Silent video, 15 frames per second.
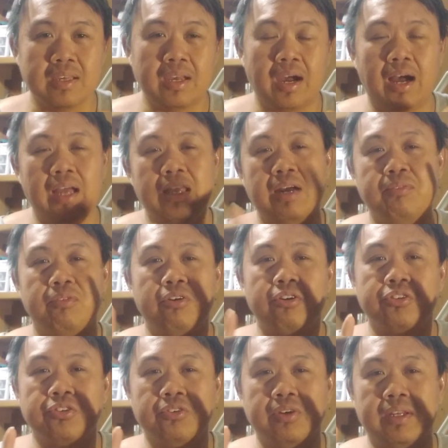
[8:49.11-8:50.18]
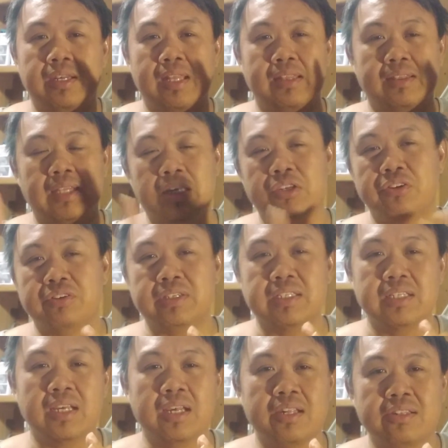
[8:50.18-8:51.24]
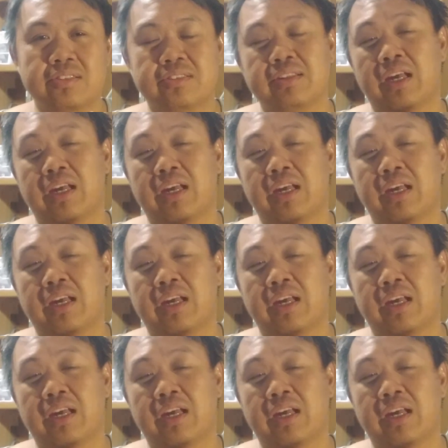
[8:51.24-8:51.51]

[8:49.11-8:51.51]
I have also a Nintendo DS,